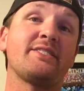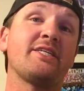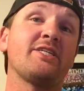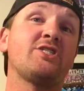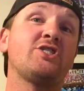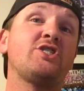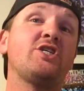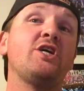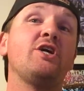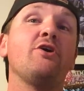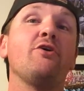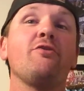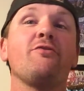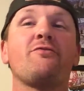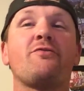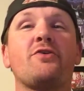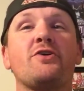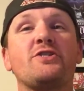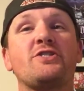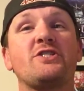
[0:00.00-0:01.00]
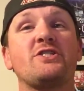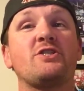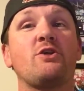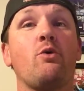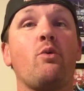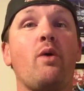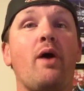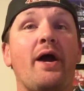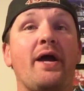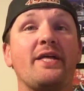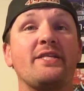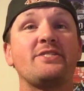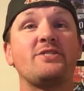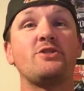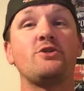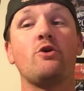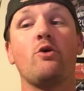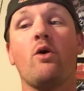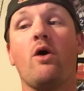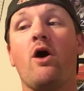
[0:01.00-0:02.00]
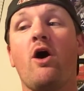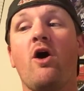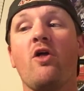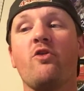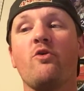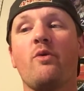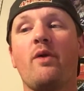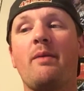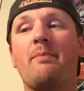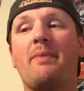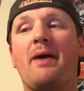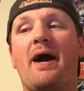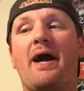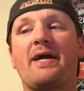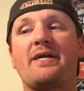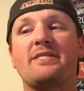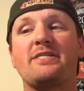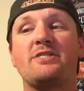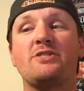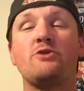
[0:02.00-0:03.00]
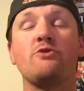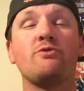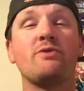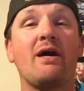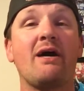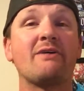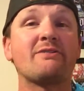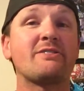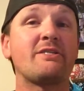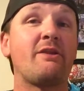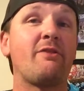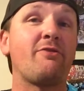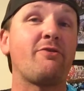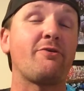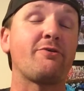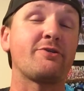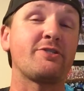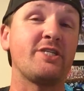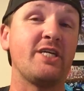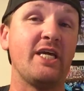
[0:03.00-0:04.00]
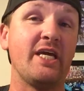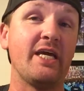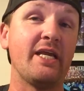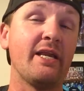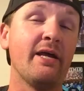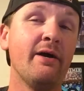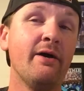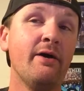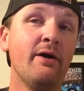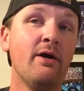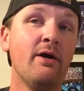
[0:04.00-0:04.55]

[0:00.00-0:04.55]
The Shield versus the Wyatts. You go all the way back to 2013.